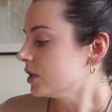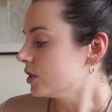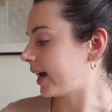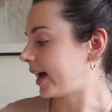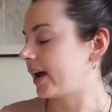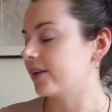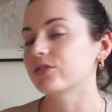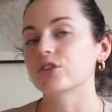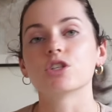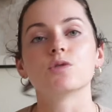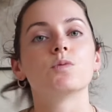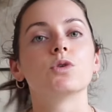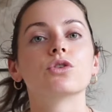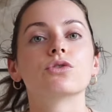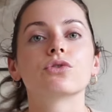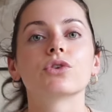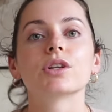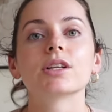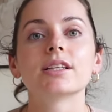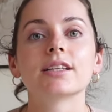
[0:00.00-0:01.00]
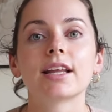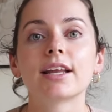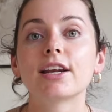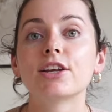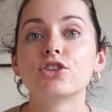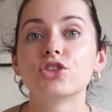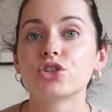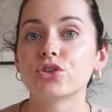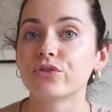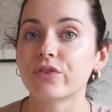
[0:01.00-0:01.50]
I have this beautiful
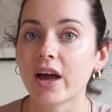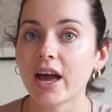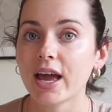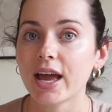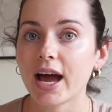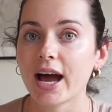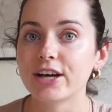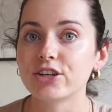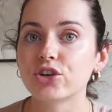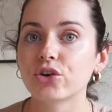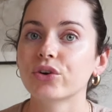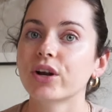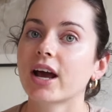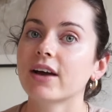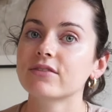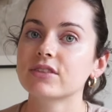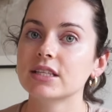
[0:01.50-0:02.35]
linen duvet. I don't have